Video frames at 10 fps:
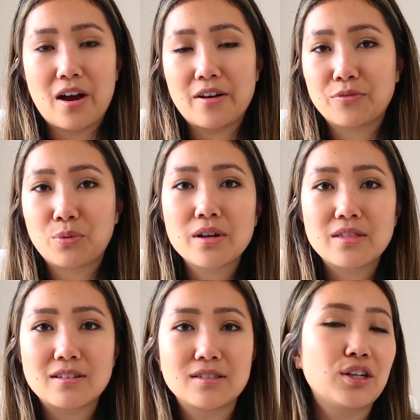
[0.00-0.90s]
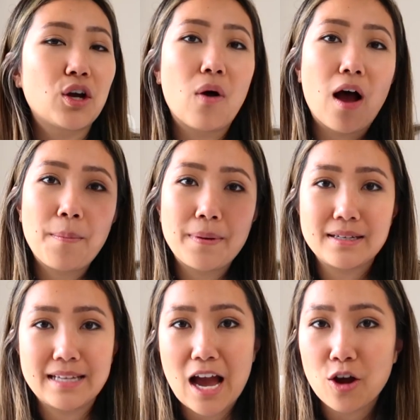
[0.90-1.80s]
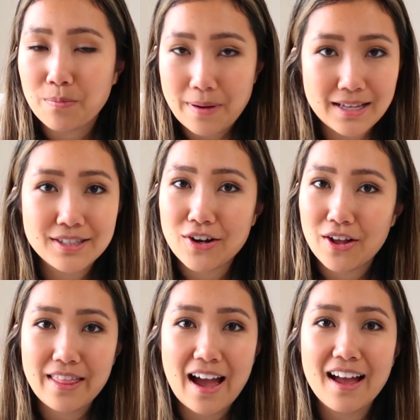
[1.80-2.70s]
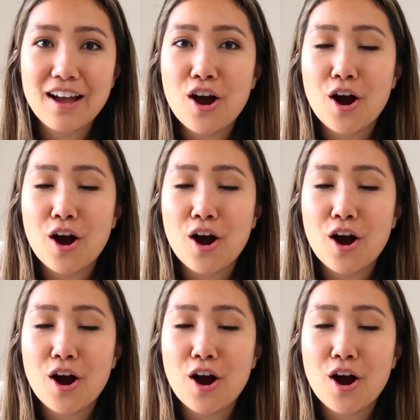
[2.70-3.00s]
Our worth doesn't go up and down based on that.